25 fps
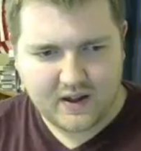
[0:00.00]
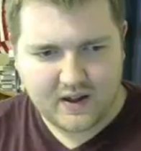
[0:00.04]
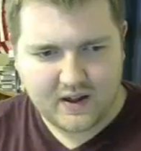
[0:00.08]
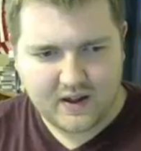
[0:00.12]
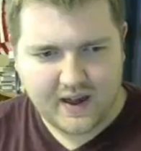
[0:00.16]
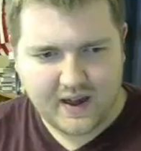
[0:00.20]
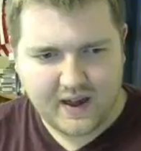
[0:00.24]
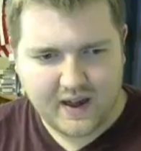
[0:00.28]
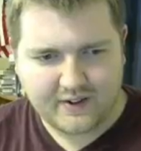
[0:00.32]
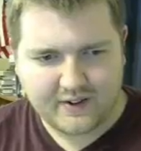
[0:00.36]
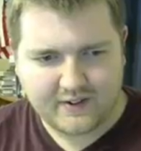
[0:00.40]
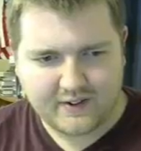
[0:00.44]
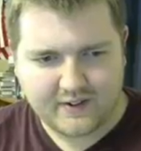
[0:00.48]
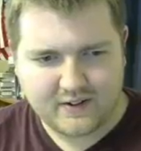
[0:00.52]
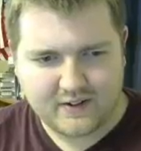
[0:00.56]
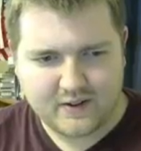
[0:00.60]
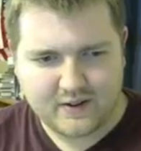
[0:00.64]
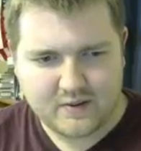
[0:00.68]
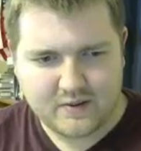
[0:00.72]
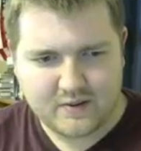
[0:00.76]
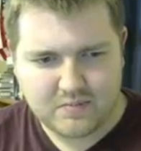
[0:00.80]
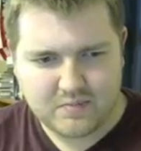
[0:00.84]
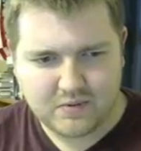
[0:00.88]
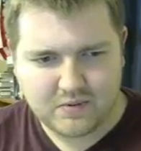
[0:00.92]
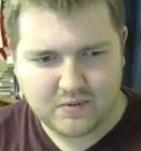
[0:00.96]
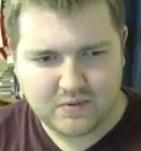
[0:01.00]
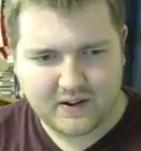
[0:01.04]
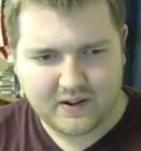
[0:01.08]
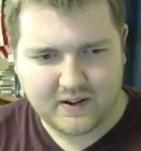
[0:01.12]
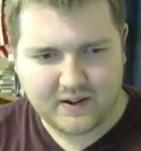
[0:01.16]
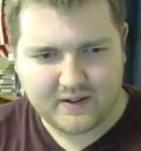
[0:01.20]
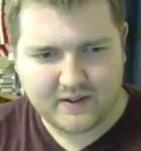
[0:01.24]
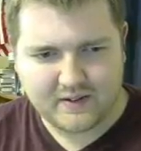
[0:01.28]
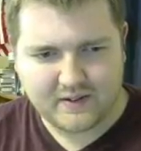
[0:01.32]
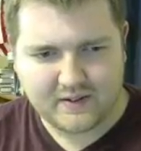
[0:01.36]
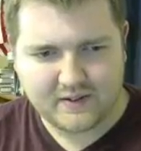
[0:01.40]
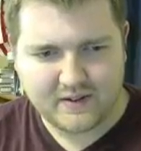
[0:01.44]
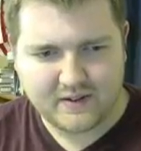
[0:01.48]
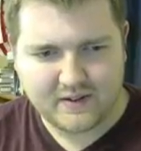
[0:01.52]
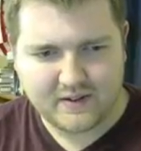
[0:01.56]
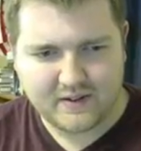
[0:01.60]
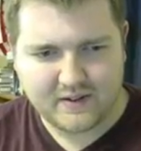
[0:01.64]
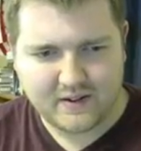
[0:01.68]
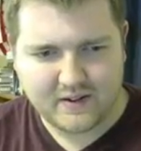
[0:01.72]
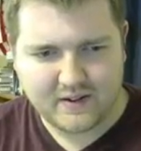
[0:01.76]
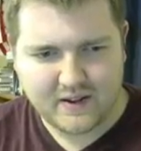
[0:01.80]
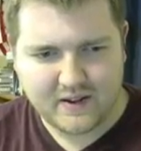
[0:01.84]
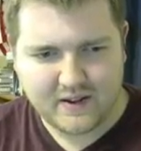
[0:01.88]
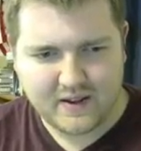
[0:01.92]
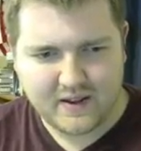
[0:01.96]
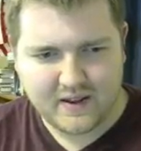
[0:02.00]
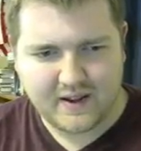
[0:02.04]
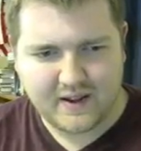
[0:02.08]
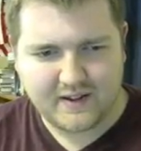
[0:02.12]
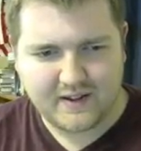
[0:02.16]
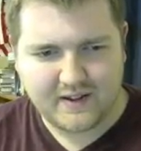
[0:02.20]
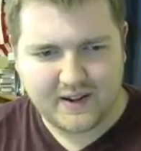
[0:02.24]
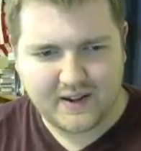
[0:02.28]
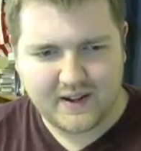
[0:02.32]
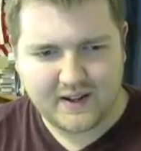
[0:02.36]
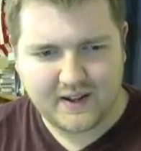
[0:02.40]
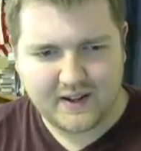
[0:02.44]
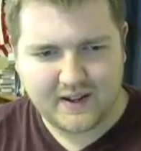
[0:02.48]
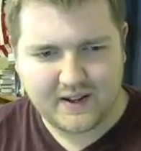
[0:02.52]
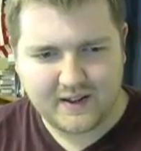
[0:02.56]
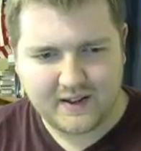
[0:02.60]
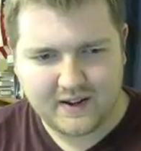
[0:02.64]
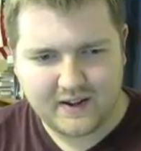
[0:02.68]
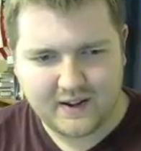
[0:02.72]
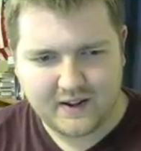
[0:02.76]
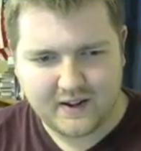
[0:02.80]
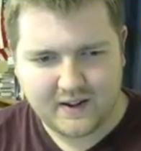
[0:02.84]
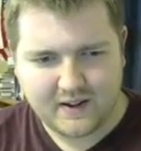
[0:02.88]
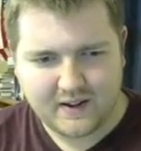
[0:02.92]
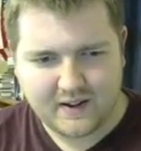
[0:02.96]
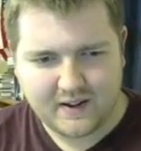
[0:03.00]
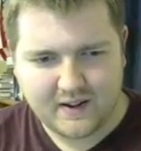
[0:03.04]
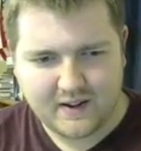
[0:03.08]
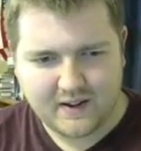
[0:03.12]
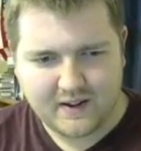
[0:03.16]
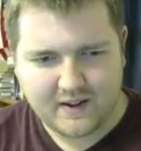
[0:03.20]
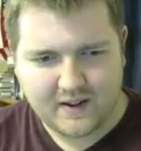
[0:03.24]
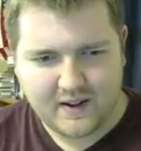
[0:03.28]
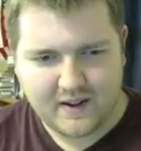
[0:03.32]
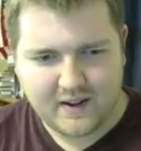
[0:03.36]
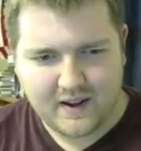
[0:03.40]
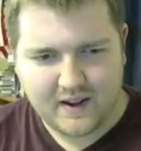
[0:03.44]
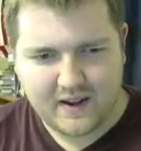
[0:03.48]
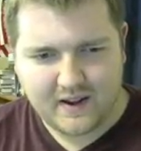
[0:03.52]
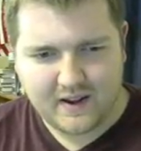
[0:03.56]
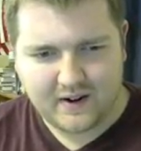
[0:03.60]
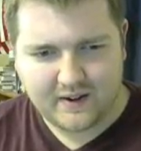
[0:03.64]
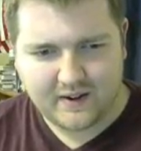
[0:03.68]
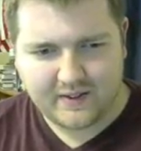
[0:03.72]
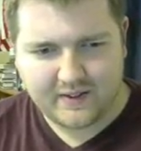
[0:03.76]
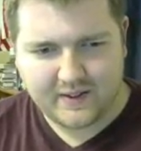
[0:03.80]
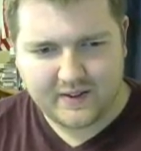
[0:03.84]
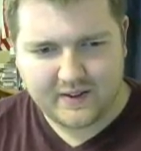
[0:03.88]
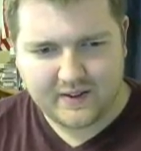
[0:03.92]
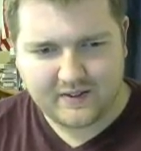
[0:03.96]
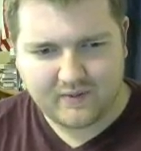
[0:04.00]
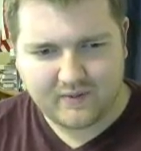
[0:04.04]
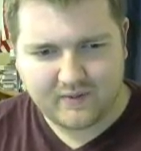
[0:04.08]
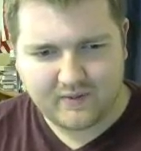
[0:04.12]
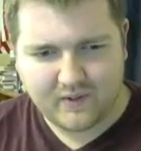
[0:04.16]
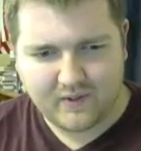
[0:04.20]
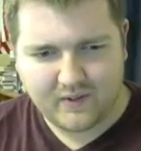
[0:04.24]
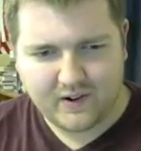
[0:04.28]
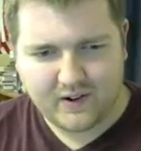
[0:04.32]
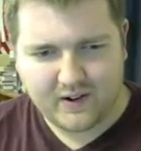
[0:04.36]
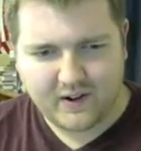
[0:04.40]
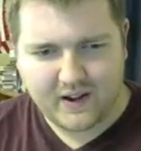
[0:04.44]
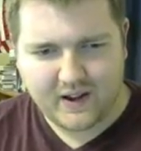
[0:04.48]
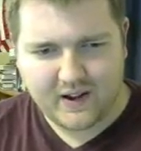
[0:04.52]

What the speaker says: x plus 18. And on this one,